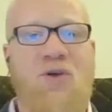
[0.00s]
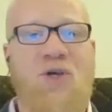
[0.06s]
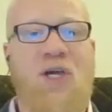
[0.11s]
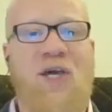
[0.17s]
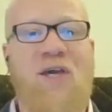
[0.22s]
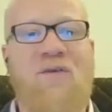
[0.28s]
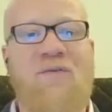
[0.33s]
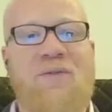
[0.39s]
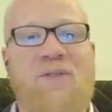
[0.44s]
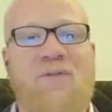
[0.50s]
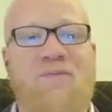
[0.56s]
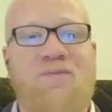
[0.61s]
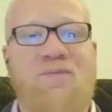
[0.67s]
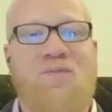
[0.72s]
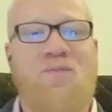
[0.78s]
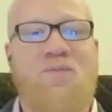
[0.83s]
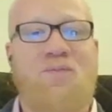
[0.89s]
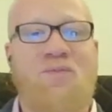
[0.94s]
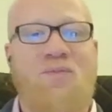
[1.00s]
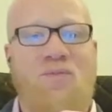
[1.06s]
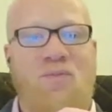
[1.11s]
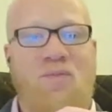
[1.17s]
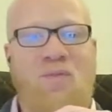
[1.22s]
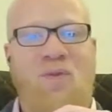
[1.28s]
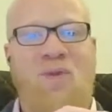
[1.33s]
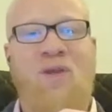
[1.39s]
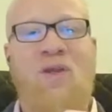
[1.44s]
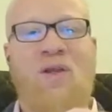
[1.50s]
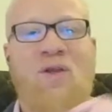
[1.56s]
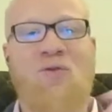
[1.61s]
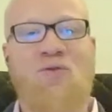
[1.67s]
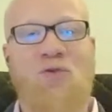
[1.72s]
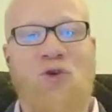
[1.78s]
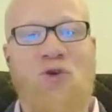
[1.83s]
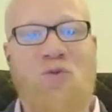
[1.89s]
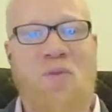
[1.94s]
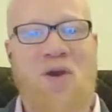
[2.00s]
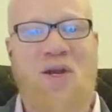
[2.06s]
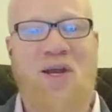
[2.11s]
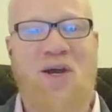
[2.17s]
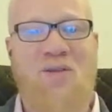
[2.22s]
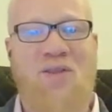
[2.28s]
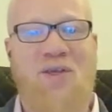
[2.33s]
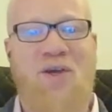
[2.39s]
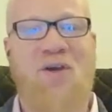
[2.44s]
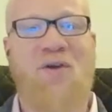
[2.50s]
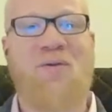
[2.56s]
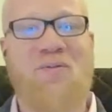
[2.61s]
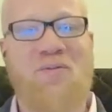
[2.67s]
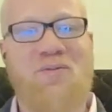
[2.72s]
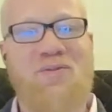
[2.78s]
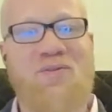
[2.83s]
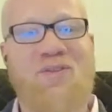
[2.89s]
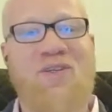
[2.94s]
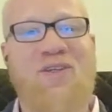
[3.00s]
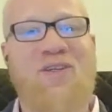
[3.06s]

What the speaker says: Okay? And for you men out there,